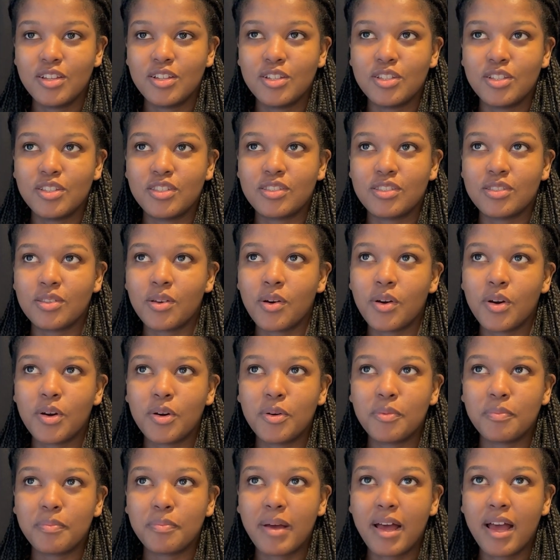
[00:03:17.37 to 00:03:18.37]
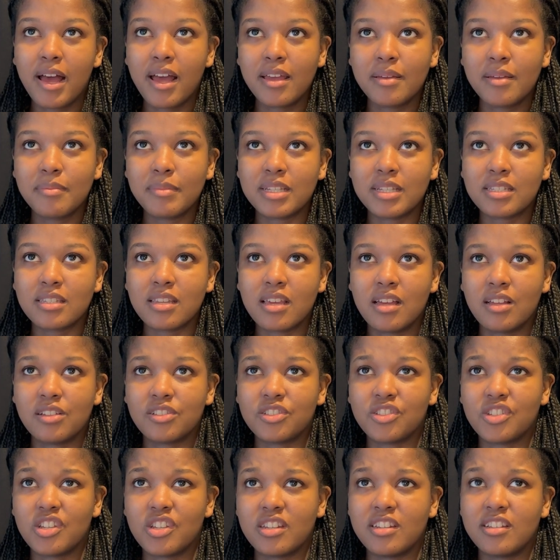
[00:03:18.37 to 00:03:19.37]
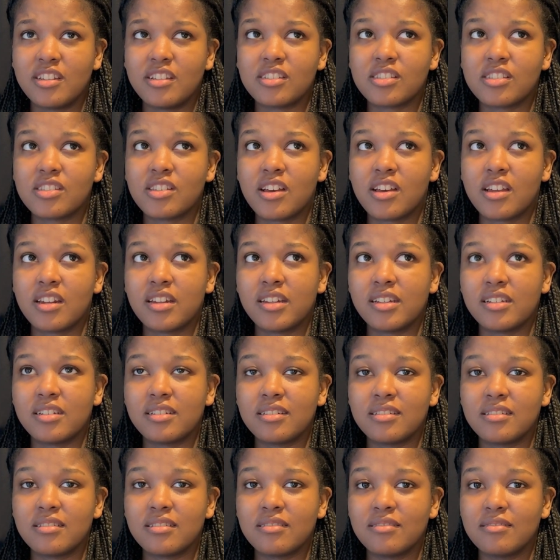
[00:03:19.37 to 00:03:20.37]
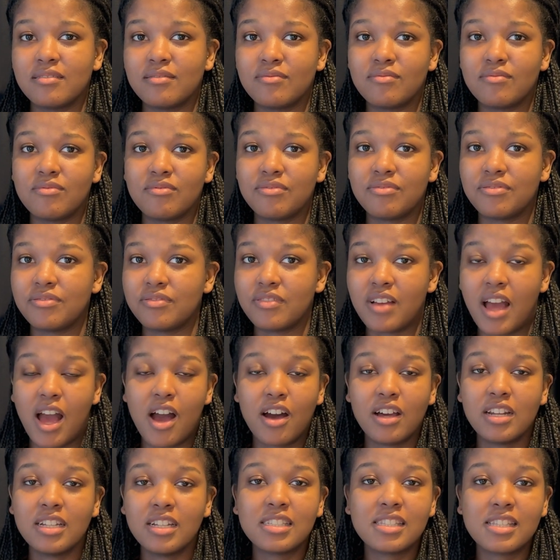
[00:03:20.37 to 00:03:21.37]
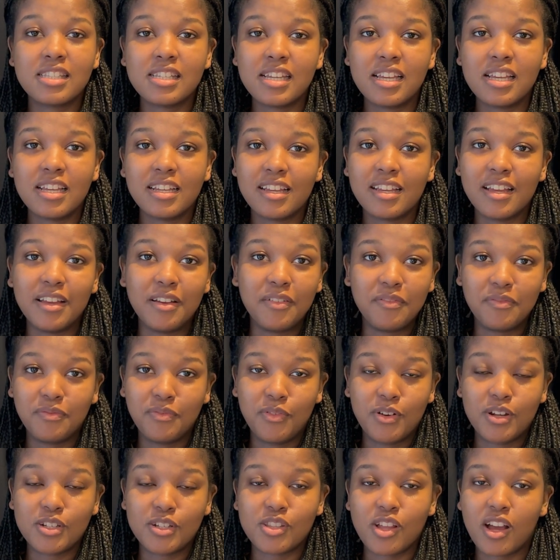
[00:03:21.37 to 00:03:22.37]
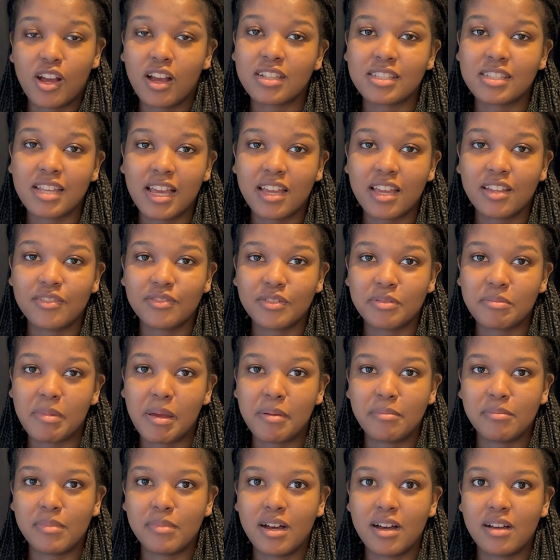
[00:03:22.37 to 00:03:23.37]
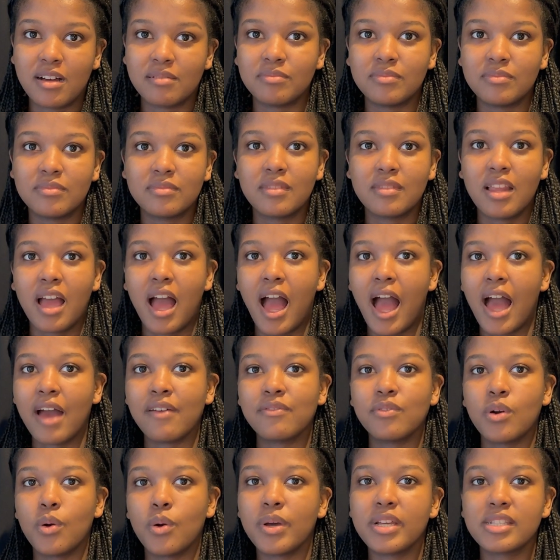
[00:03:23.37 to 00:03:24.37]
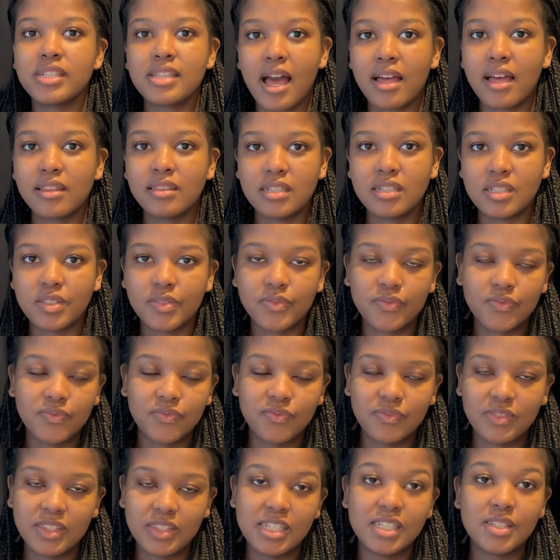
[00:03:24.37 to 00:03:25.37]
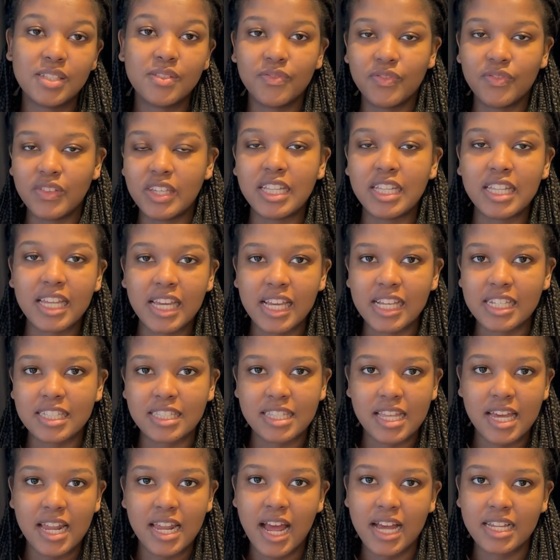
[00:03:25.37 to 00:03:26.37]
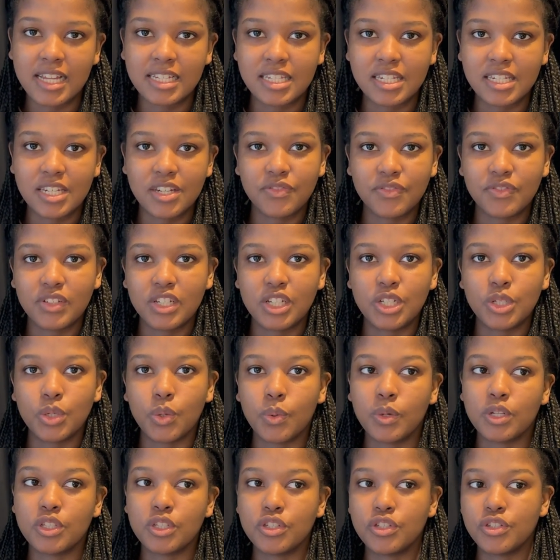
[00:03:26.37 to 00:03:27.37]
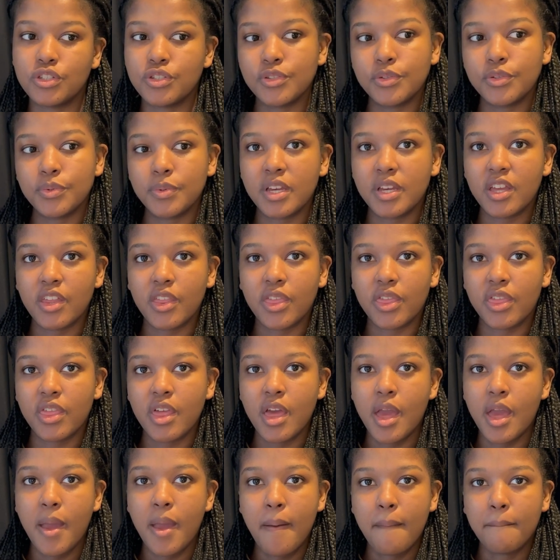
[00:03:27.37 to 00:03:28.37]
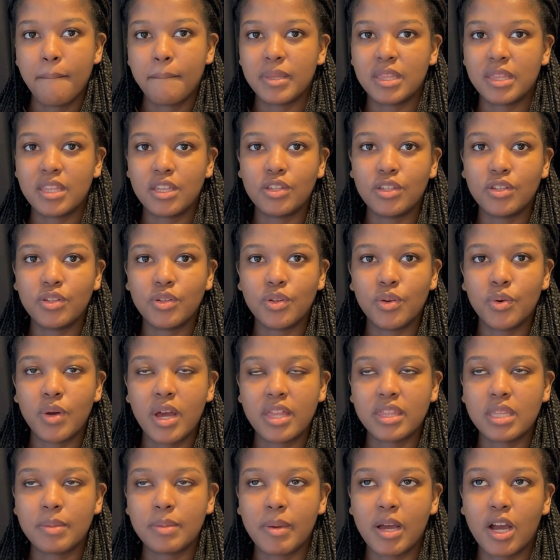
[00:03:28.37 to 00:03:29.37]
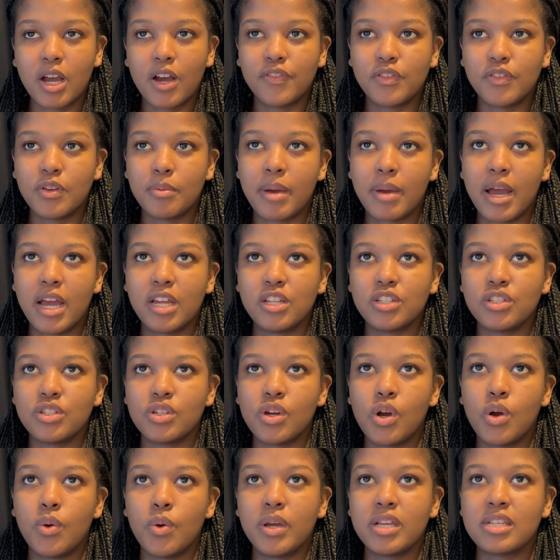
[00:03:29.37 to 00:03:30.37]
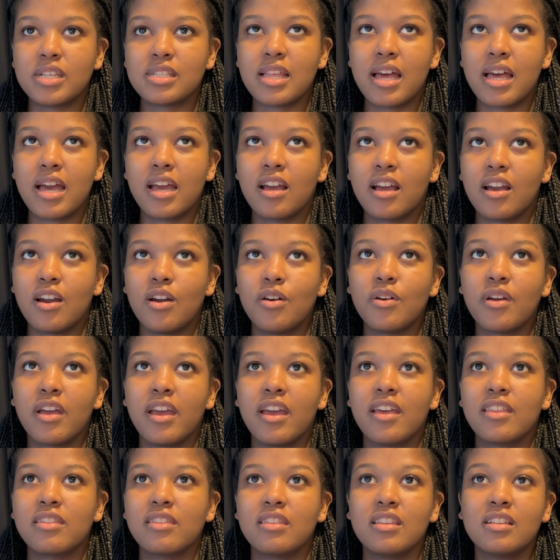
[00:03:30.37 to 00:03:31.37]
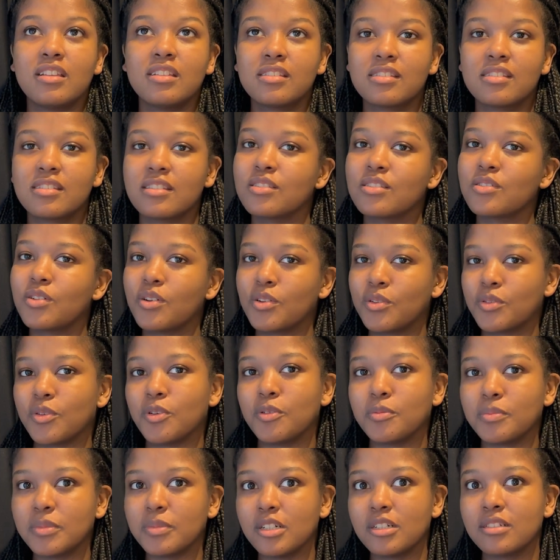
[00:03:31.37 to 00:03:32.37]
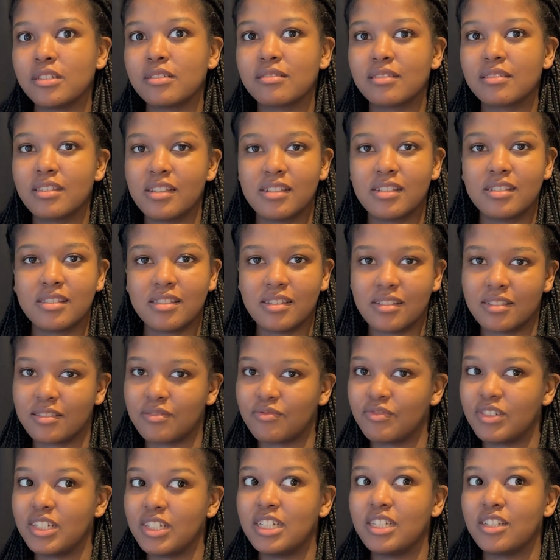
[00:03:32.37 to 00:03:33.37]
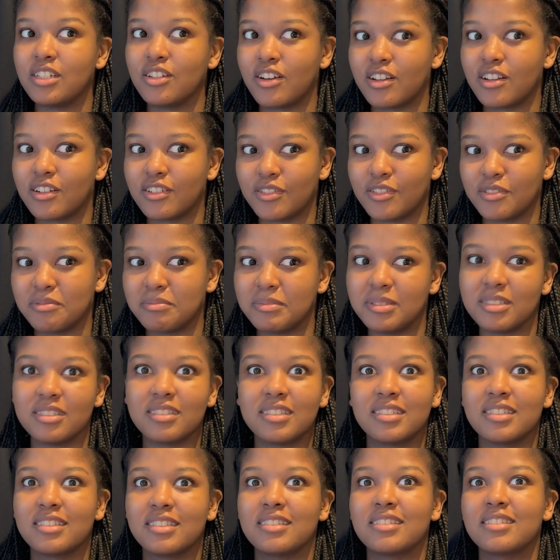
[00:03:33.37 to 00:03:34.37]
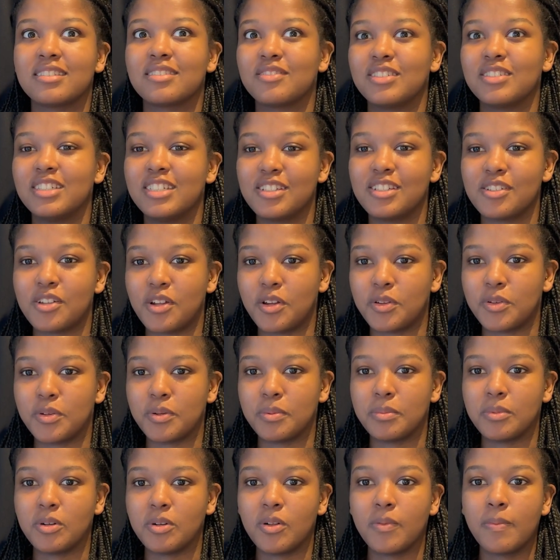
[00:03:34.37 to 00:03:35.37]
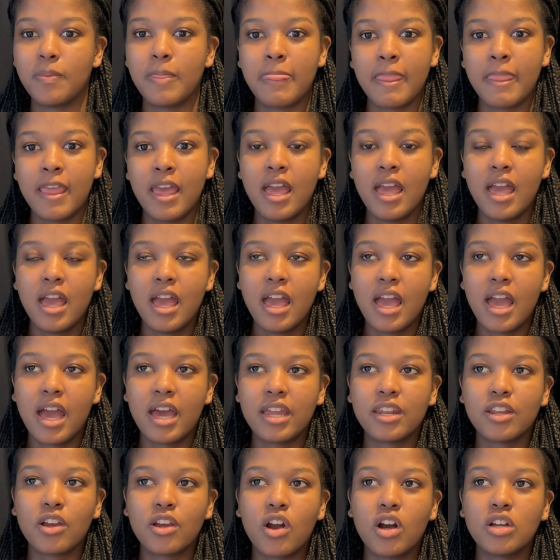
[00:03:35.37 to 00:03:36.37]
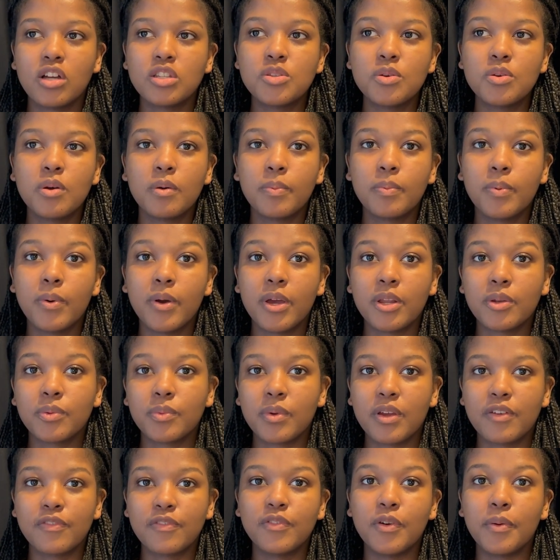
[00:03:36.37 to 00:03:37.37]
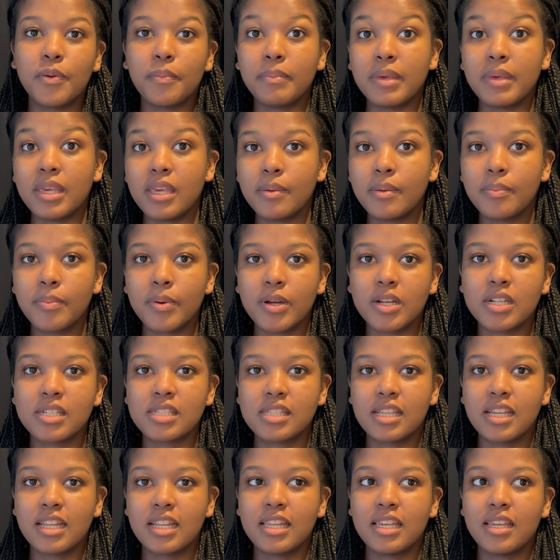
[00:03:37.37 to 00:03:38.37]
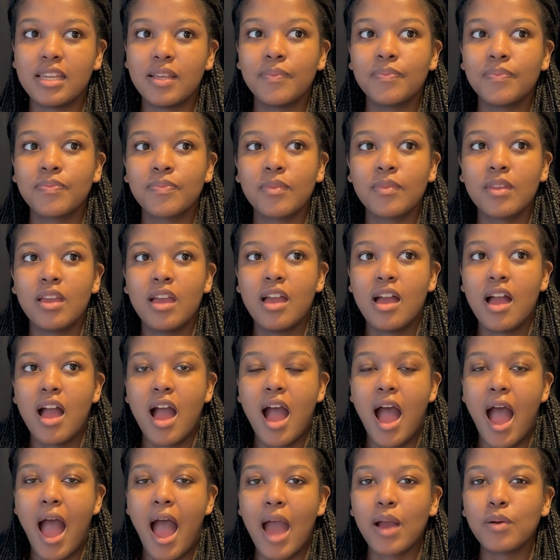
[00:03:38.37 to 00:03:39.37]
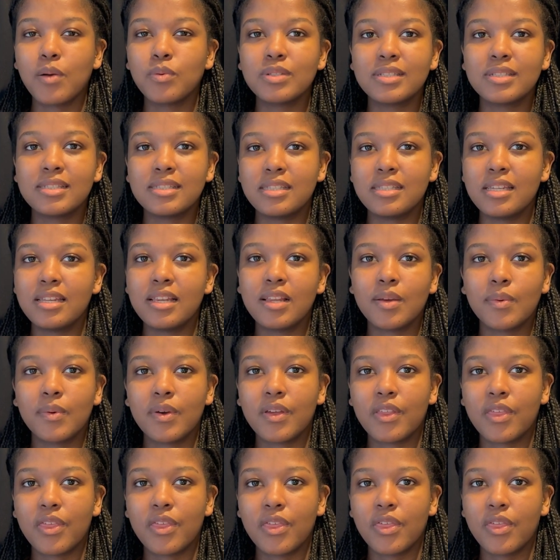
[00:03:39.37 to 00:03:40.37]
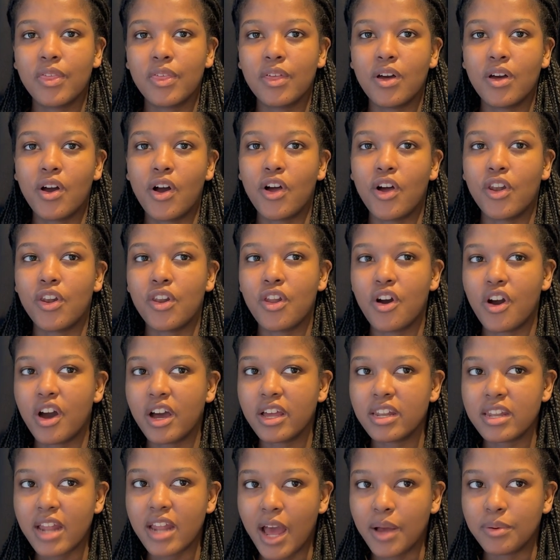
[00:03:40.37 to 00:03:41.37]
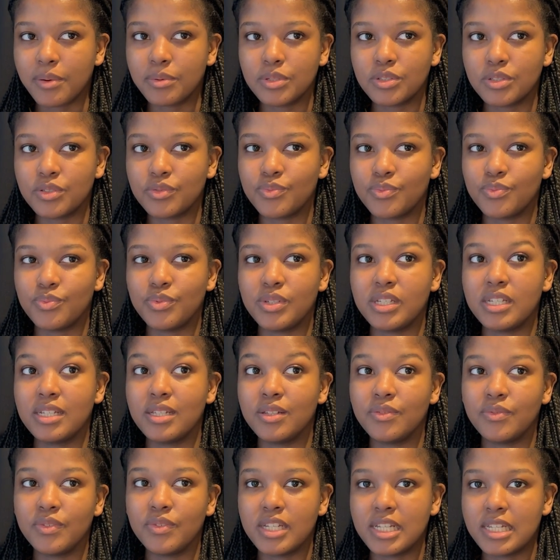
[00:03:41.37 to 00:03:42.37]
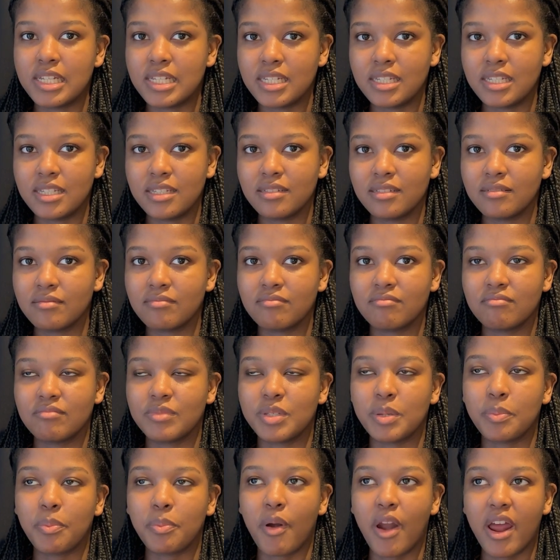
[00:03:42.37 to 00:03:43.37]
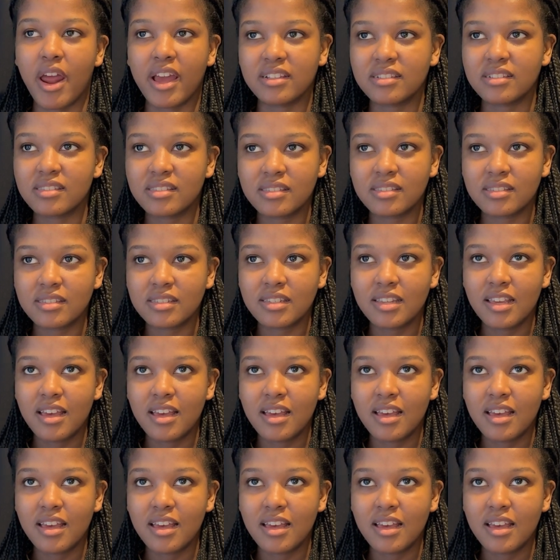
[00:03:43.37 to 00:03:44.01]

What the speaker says: So my mental health journey started, honestly, for as long as I can remember. I've always had these feelings that I didn't really know what to do with. But then, you know, at the back of your mind, you're always like, okay, this is not normal. This is really not normal. This is really not normal. And it got to a point where, for me personally, I was dealing with a lot. I was really, really depressed.